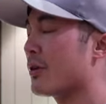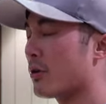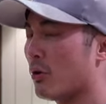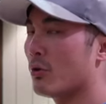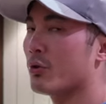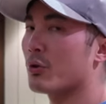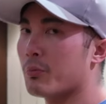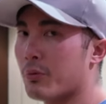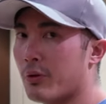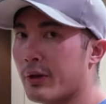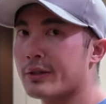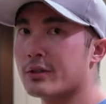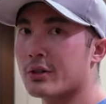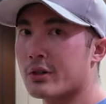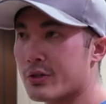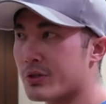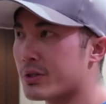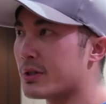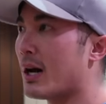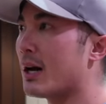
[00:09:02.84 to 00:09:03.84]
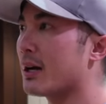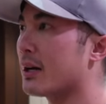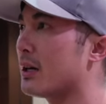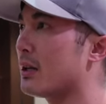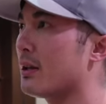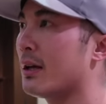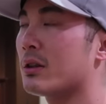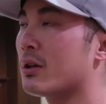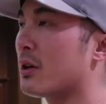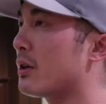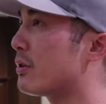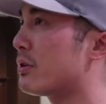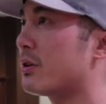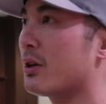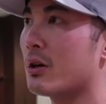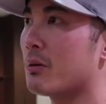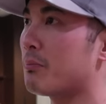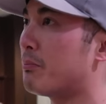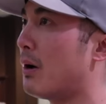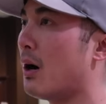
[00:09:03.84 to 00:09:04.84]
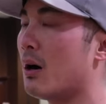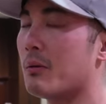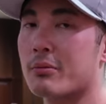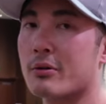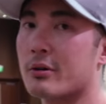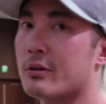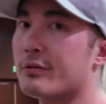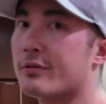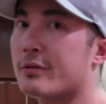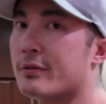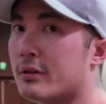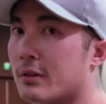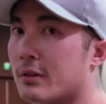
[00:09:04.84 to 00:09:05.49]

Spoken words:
of their older plates are USACA. Like, they're bomb-proof.